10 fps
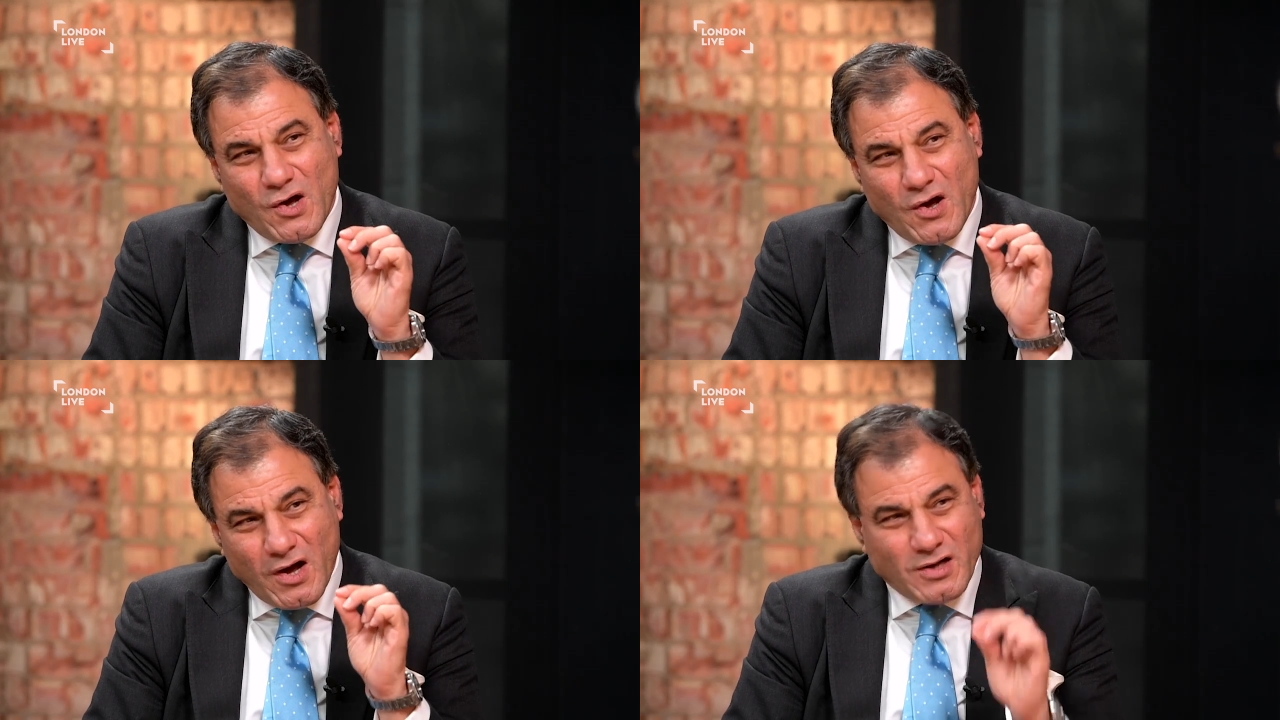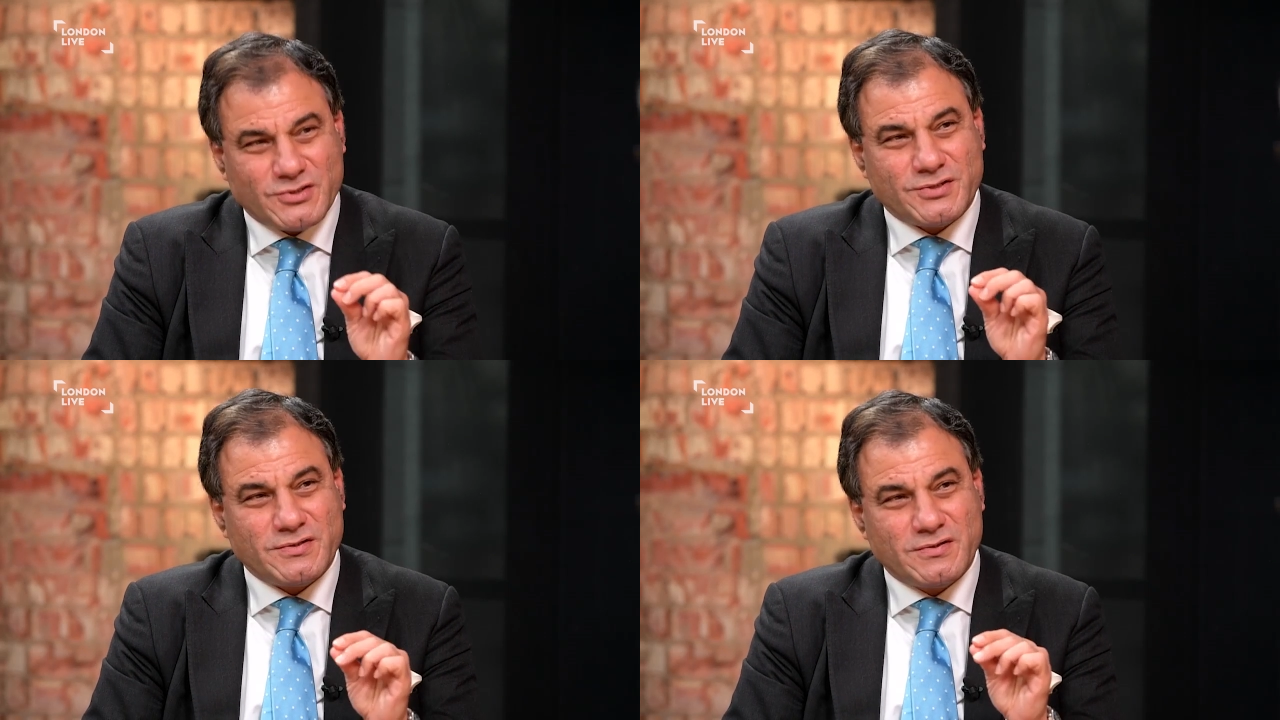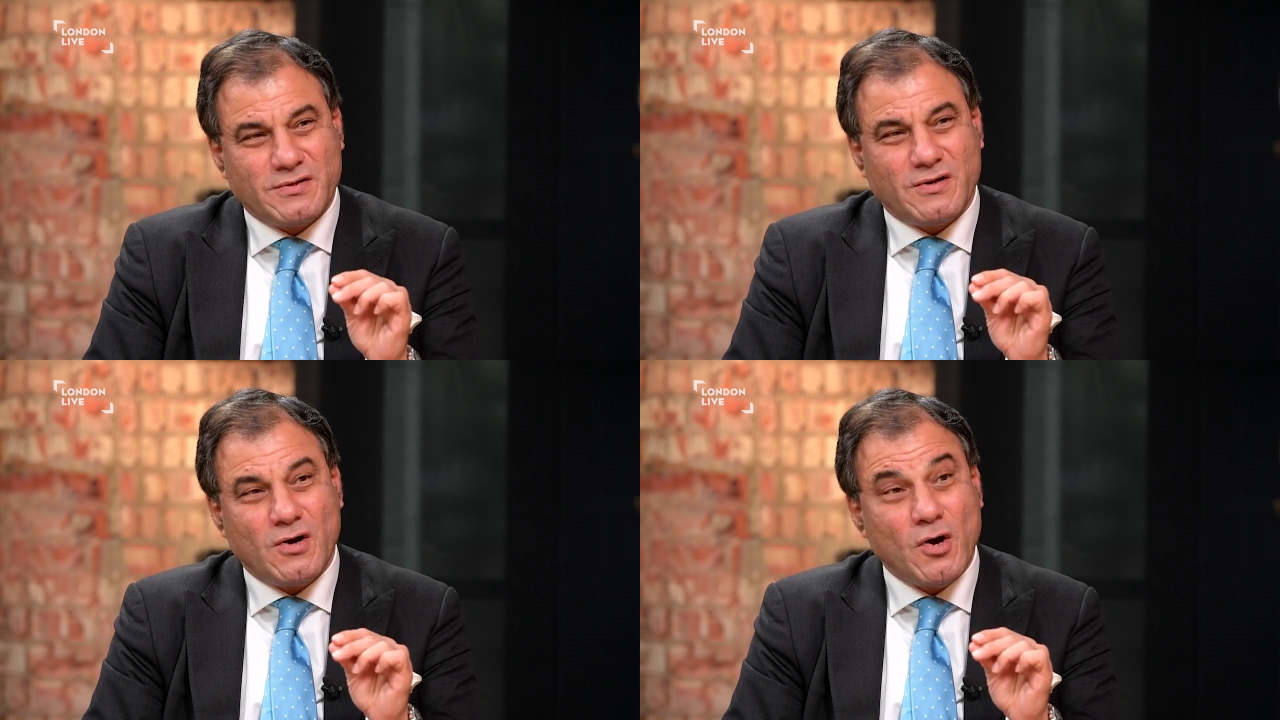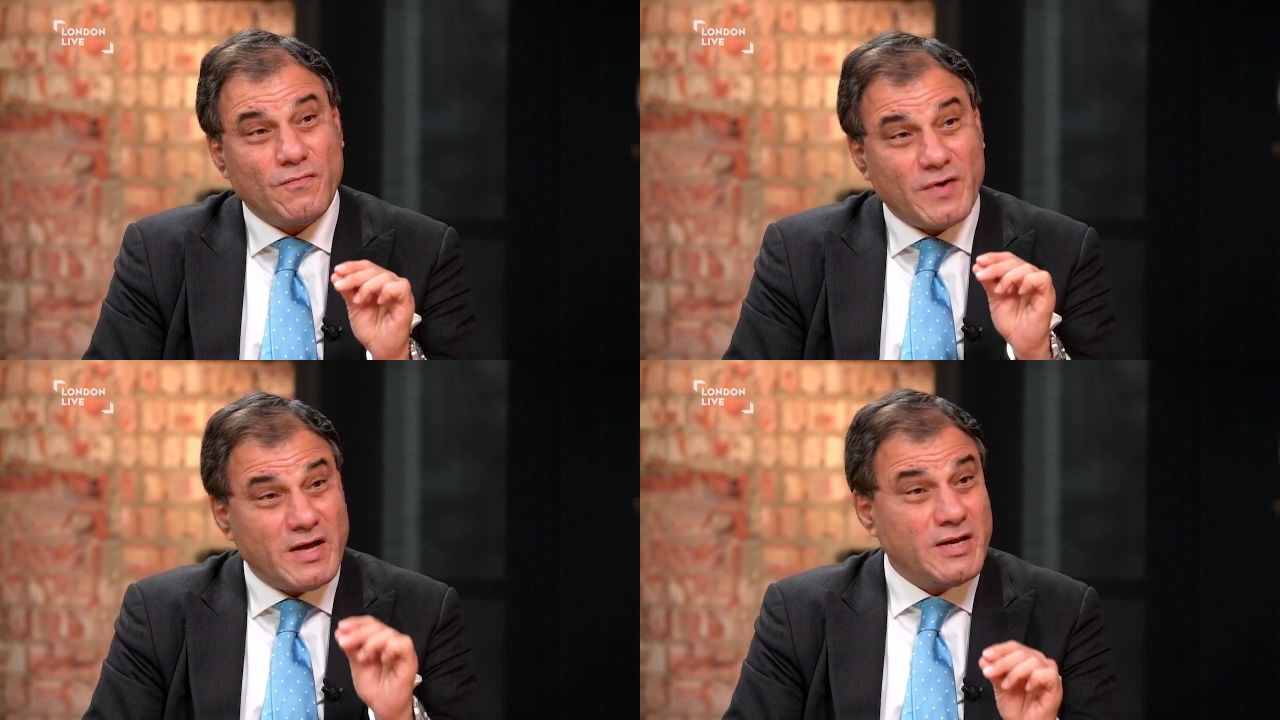heart
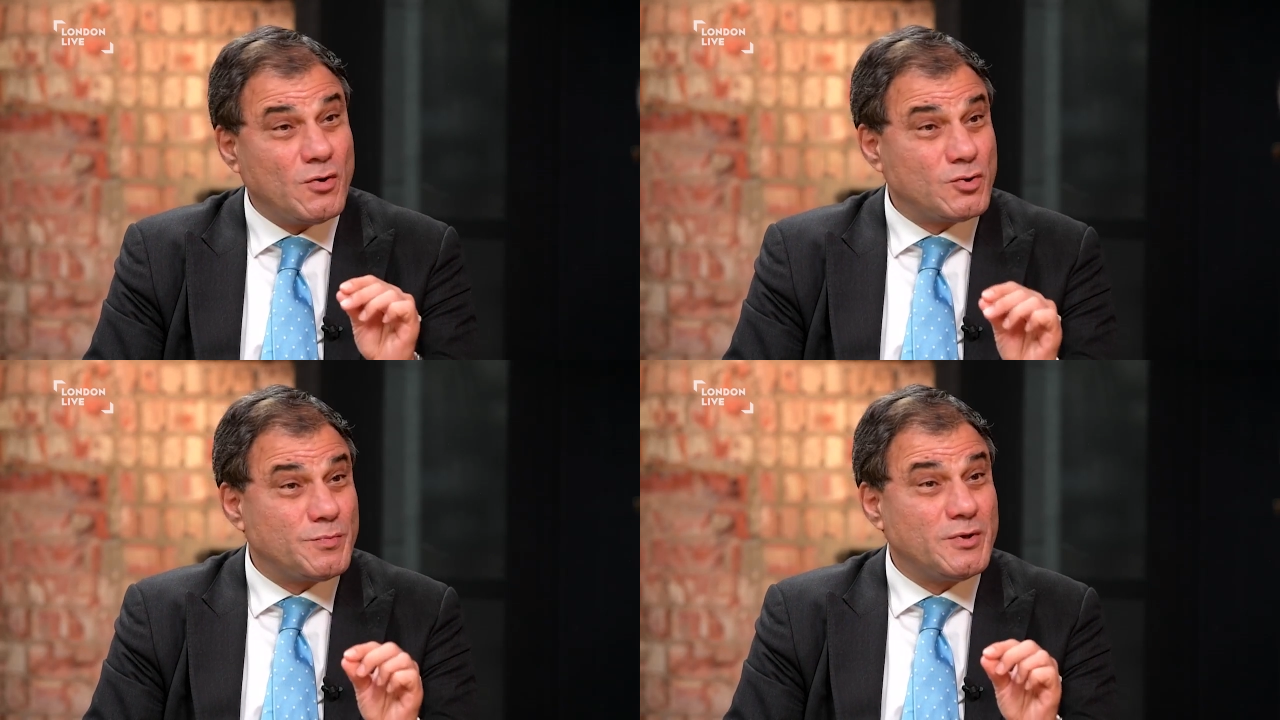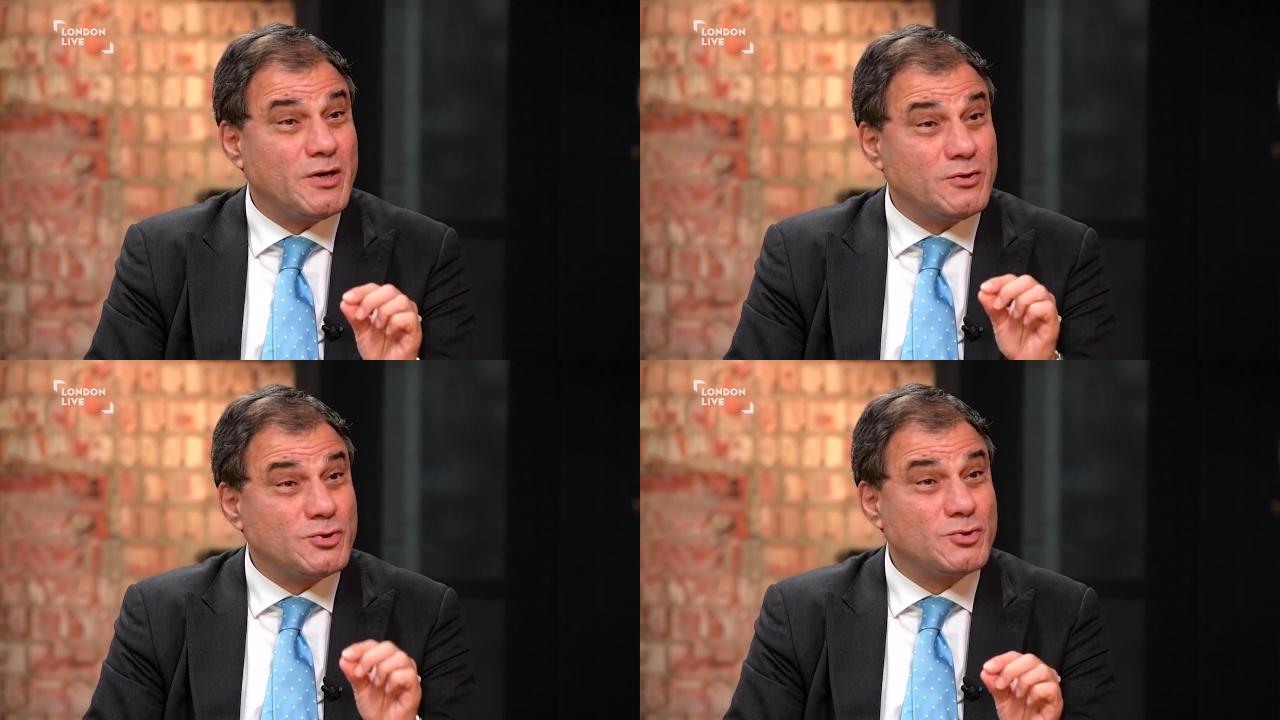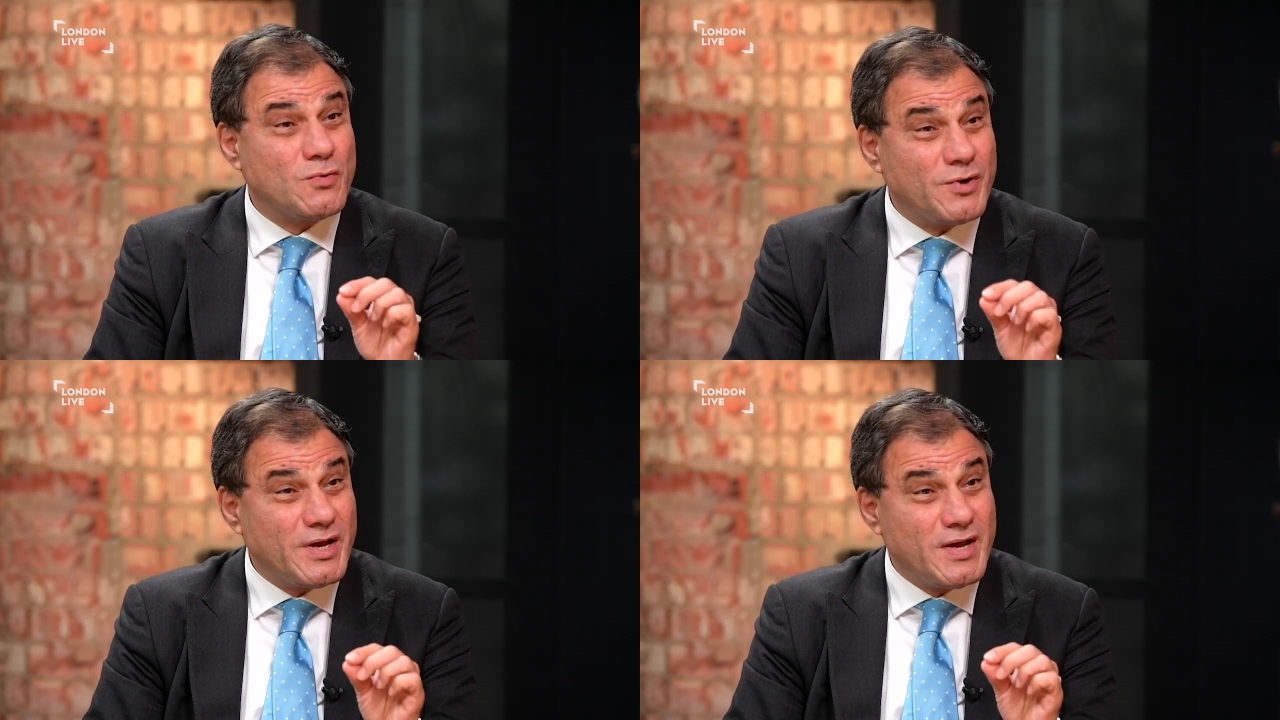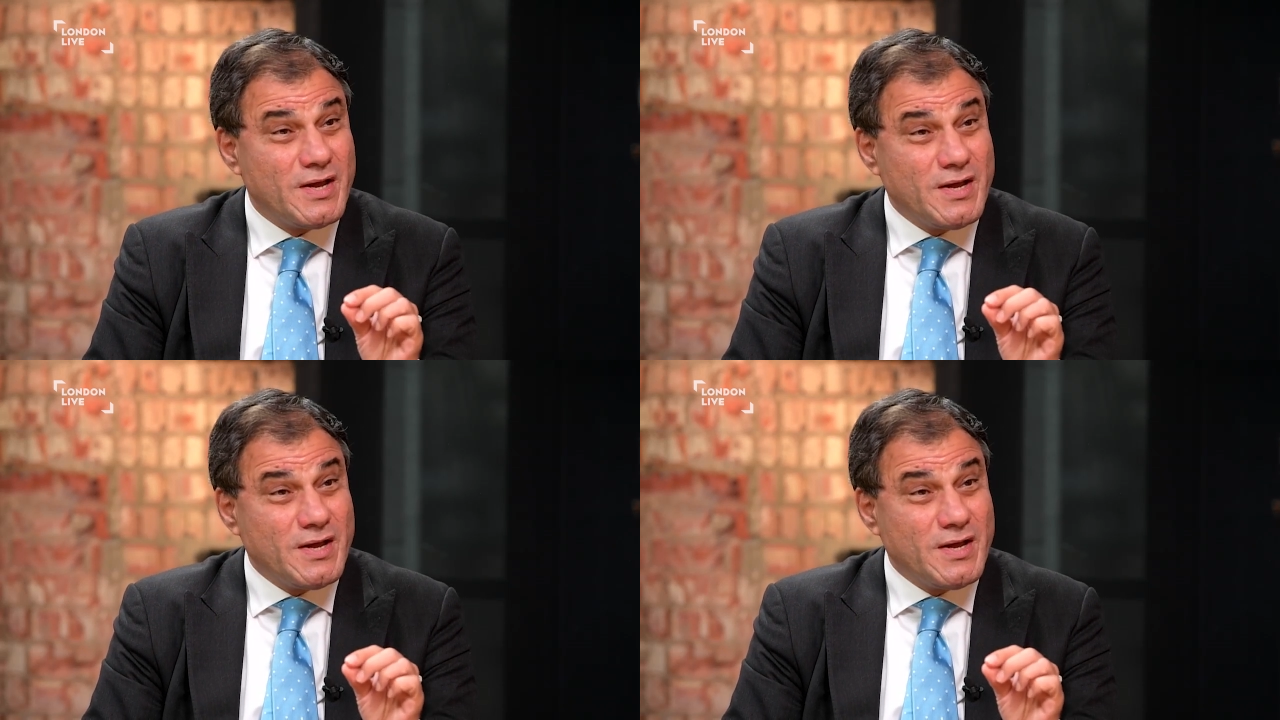of any entrepreneurial story.